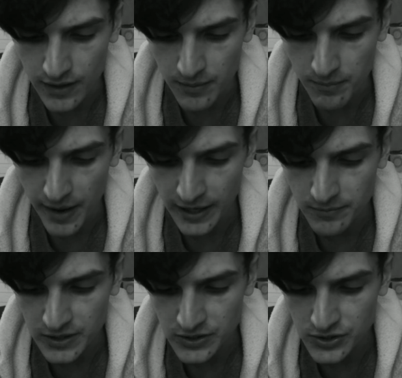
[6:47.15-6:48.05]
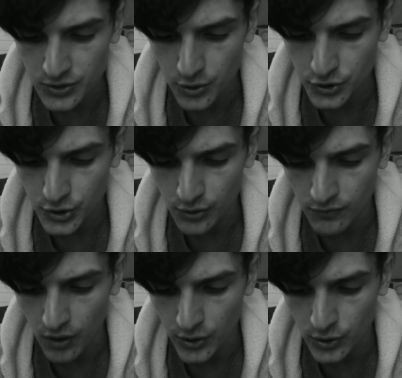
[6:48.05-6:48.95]
that made me search your
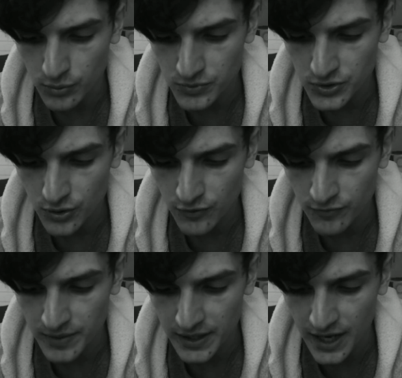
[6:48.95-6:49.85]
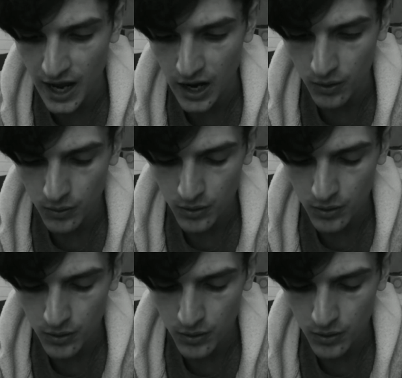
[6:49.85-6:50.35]
volume serve me now.